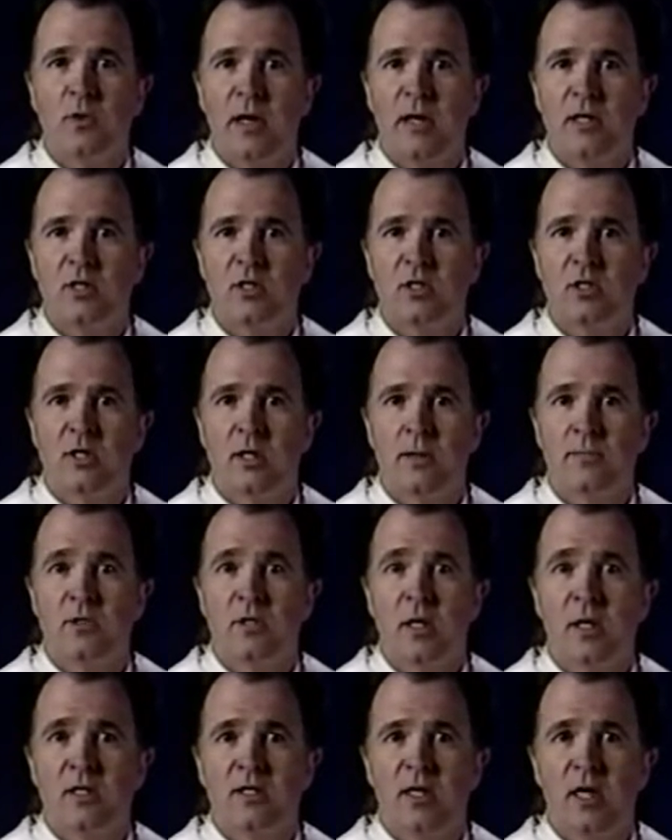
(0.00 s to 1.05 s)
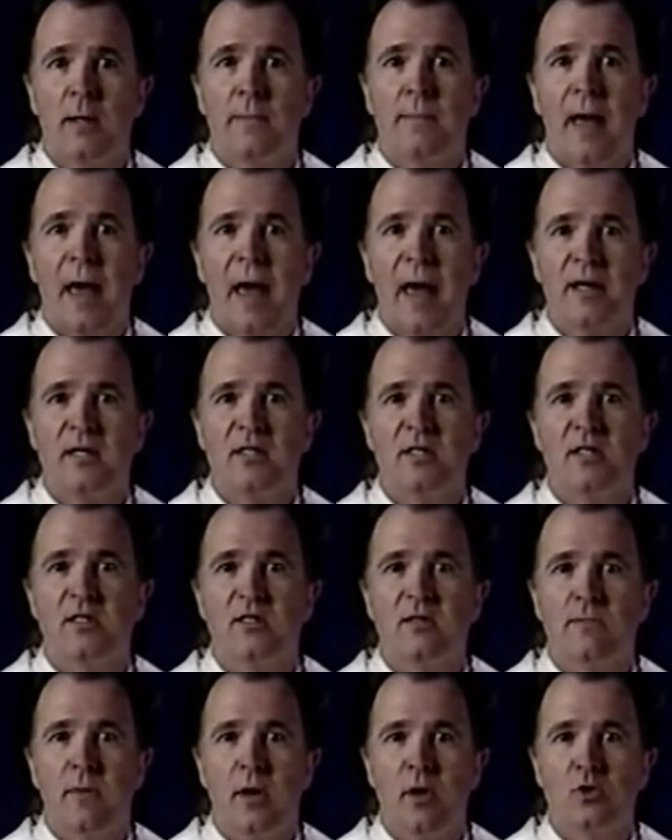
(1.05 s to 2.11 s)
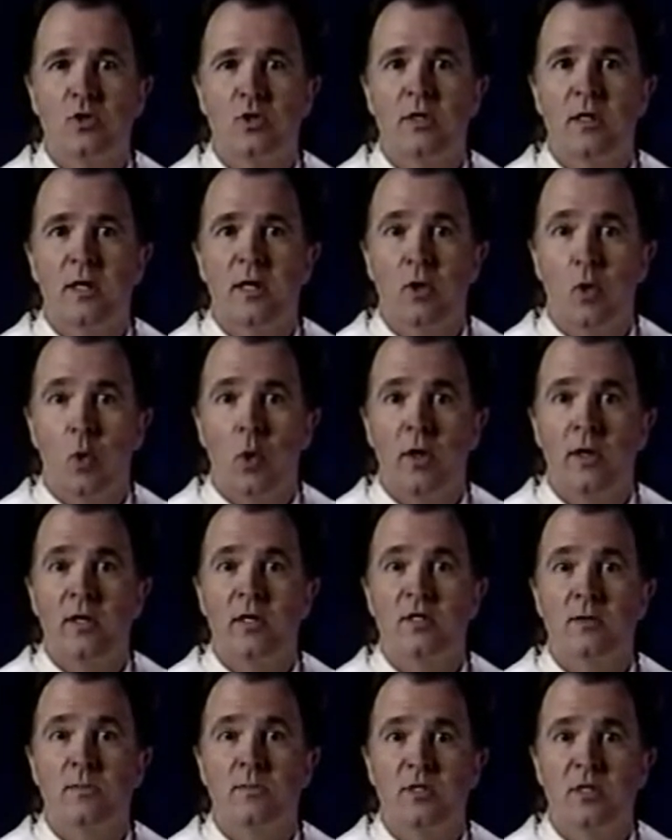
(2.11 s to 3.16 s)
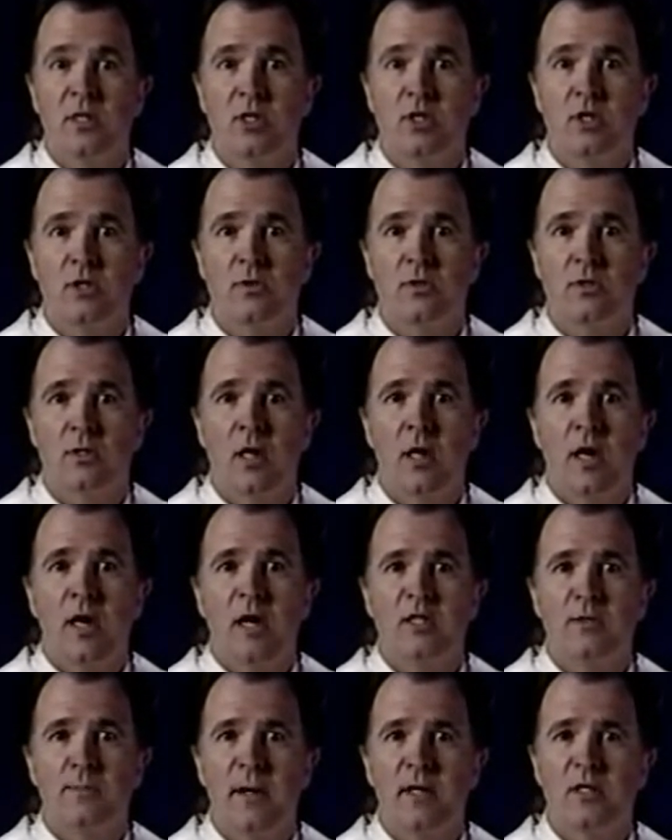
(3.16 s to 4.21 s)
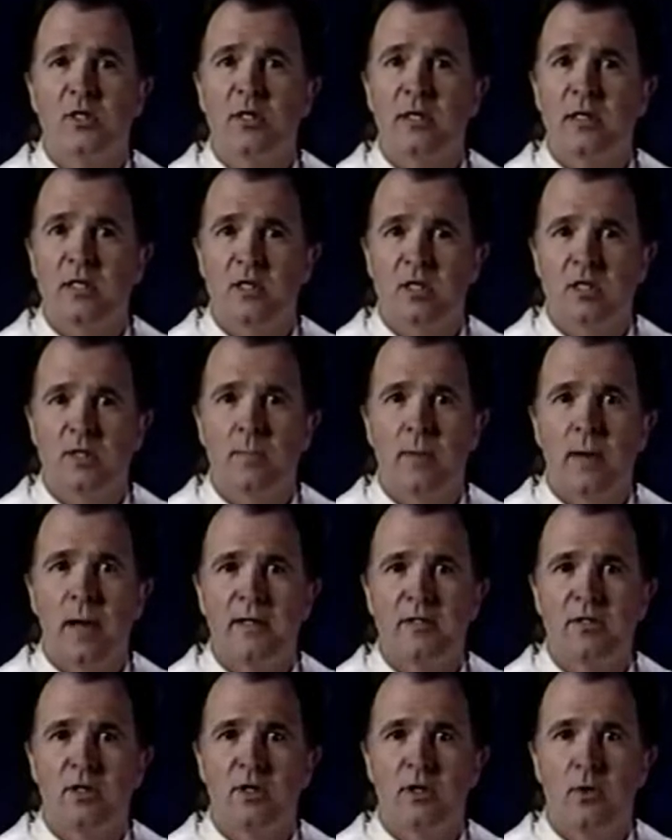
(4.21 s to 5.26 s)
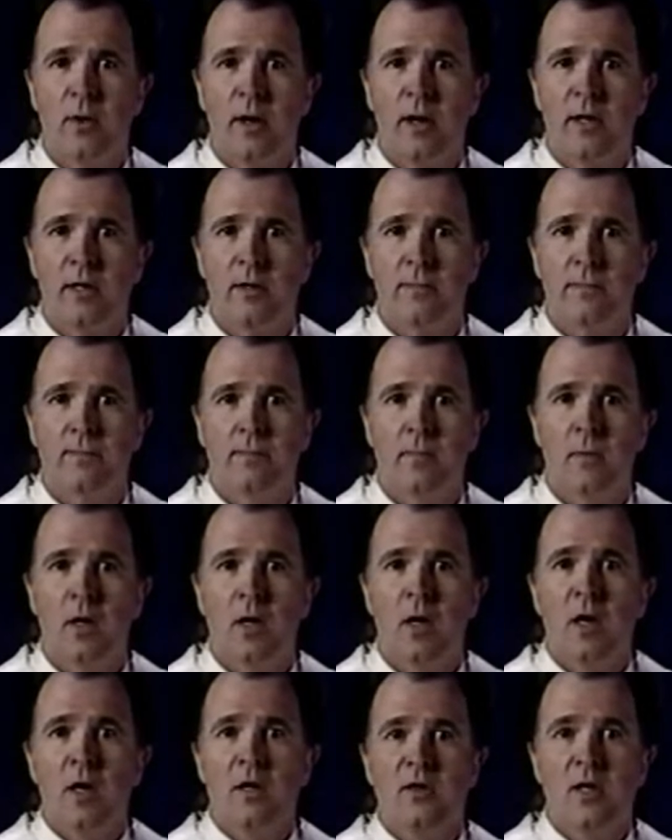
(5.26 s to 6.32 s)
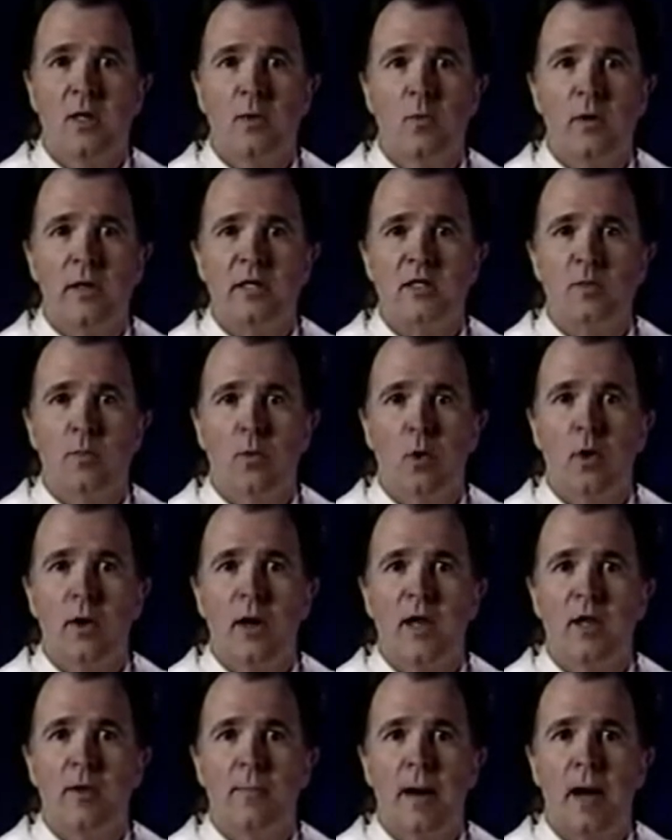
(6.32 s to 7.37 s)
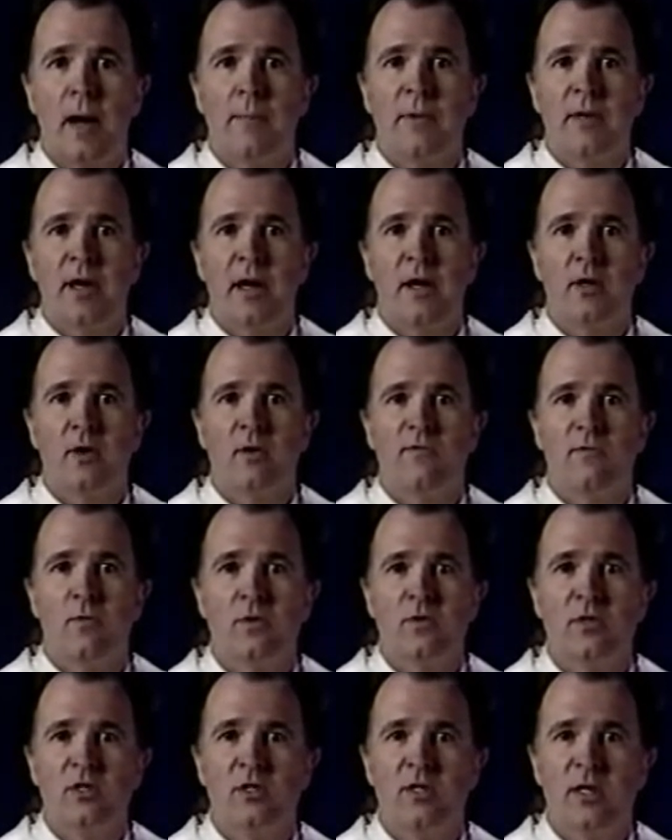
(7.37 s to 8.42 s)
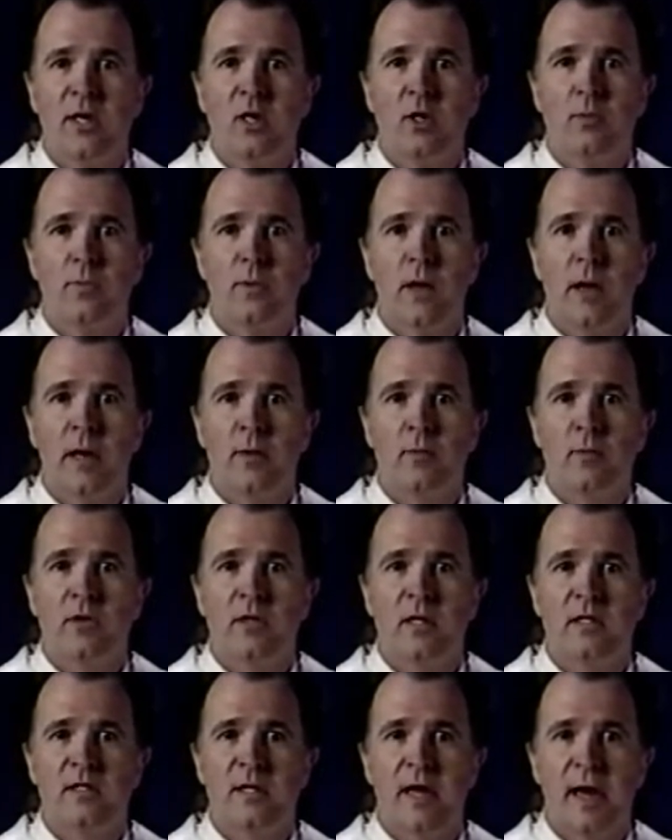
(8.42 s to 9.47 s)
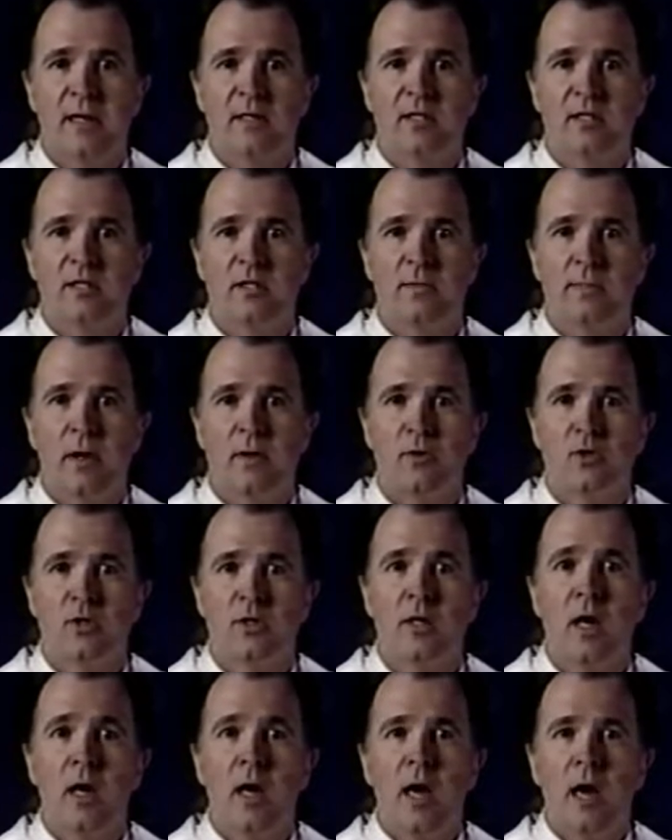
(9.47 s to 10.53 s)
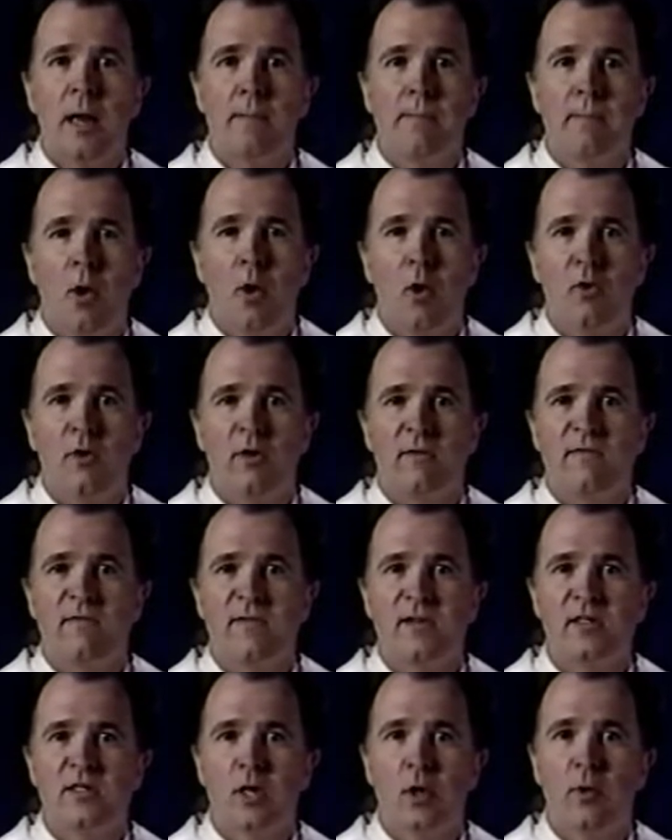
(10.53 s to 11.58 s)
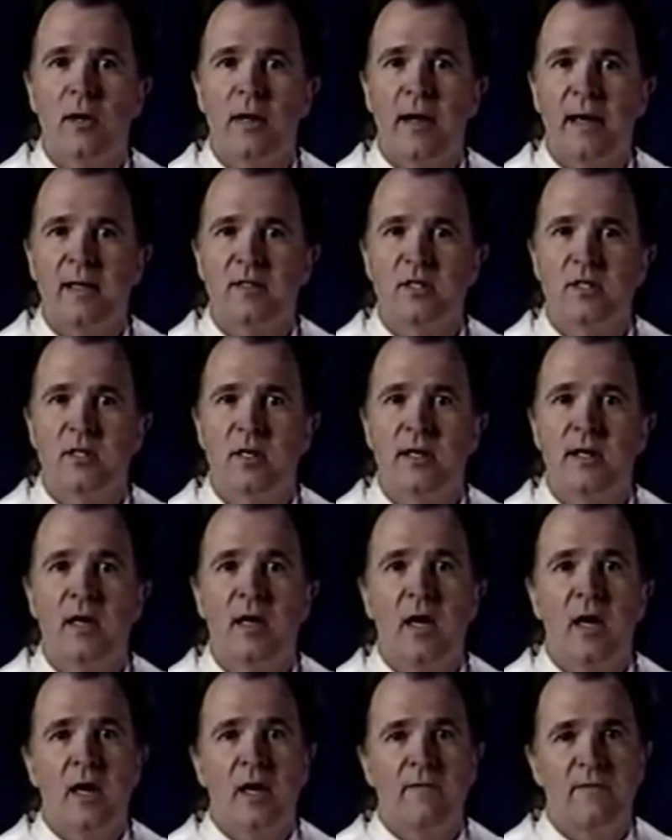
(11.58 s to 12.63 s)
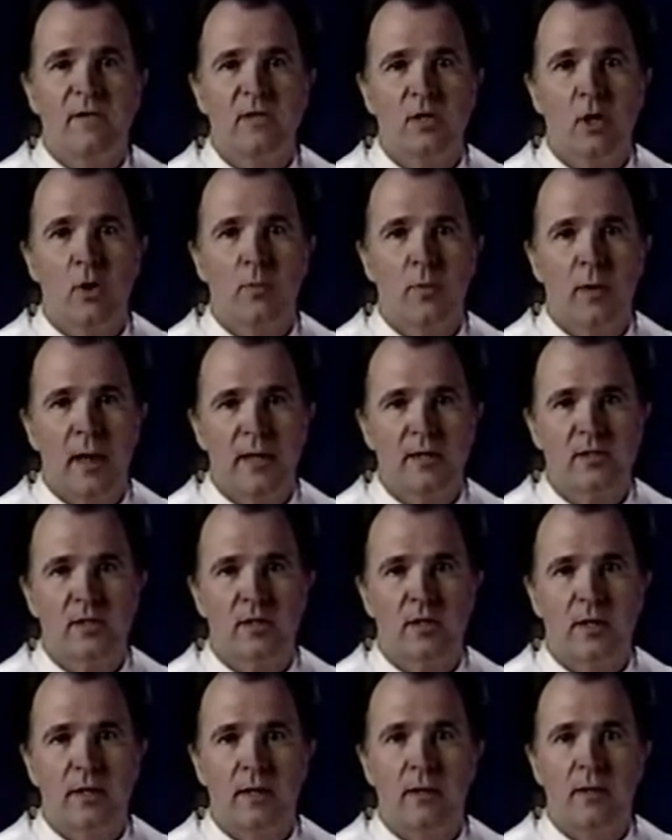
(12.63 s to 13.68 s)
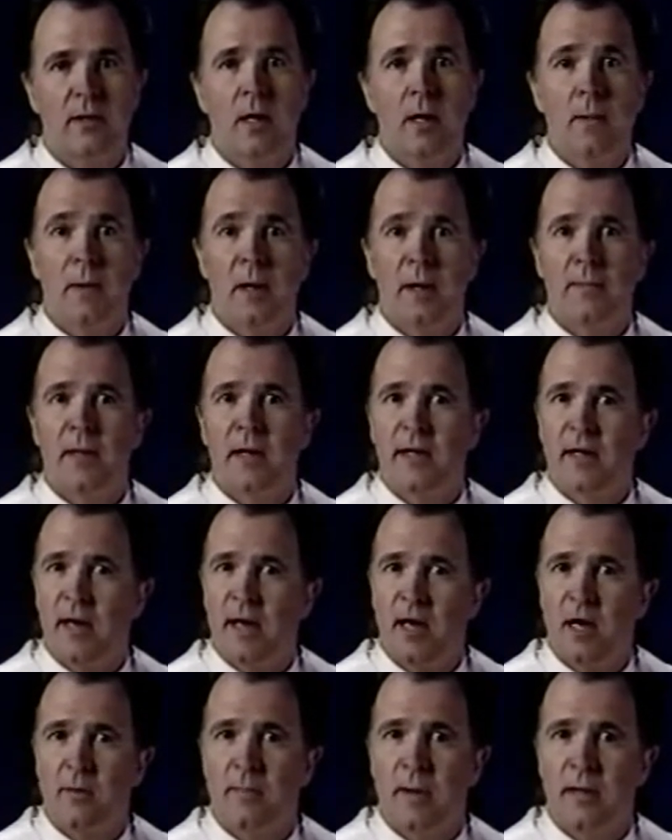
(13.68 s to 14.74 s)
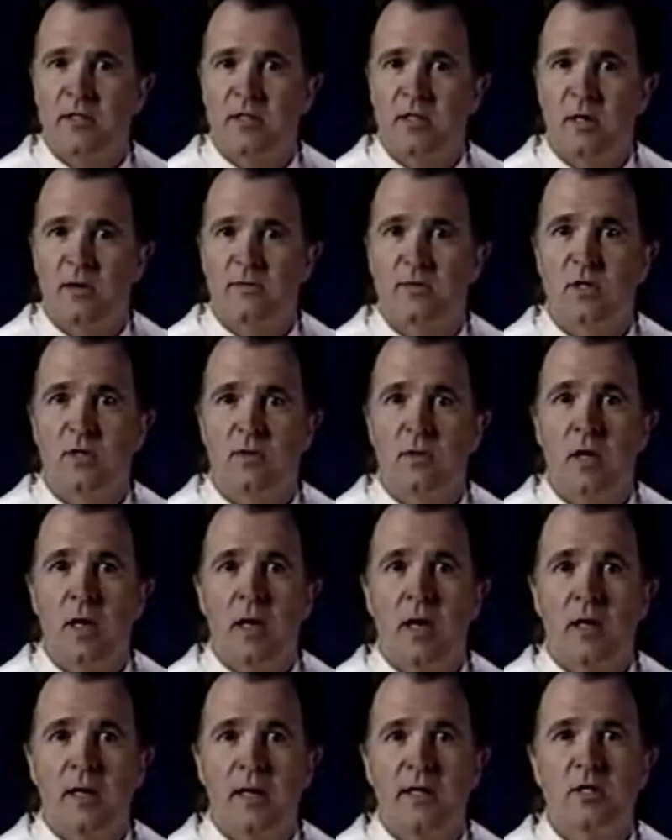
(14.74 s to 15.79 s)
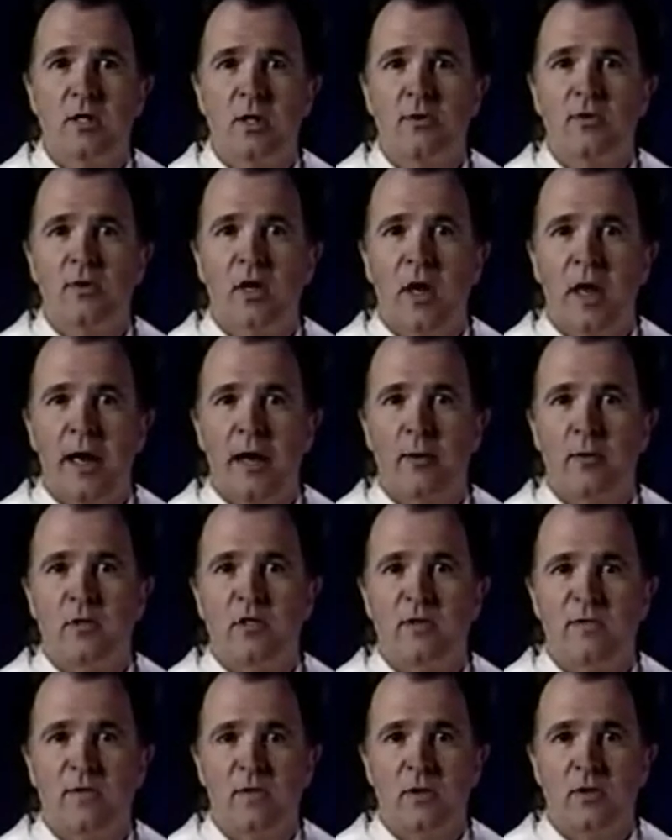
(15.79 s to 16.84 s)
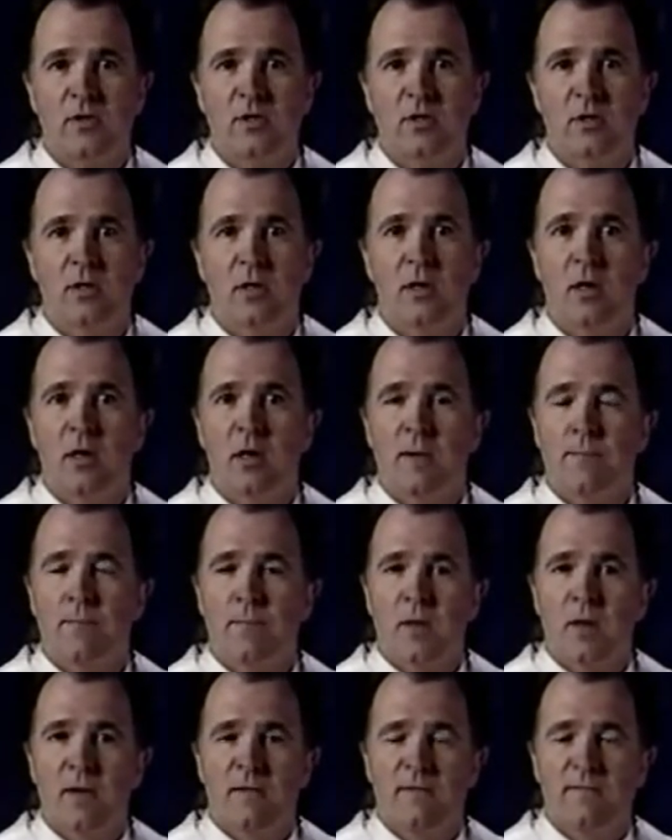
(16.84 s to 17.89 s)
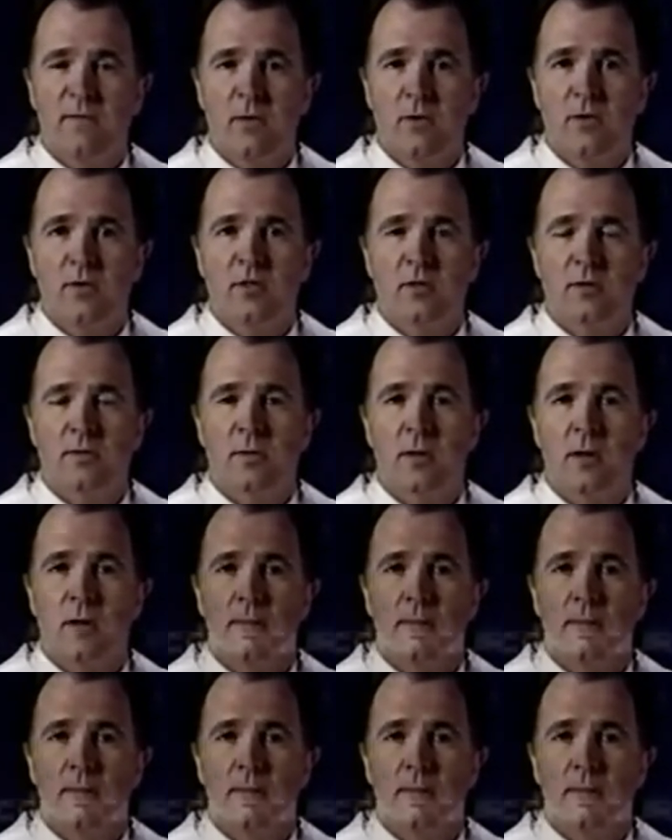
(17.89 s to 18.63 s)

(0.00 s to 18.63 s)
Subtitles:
relationships set up axes of motion in the organism's tissues, especially as this applies to the cranium. Then we'll explore how the biomechanical forces interplay with these axes of motion and mold them visco-elastically and visco-plastically. But I'm getting ahead of myself, so let's learn the language first. First,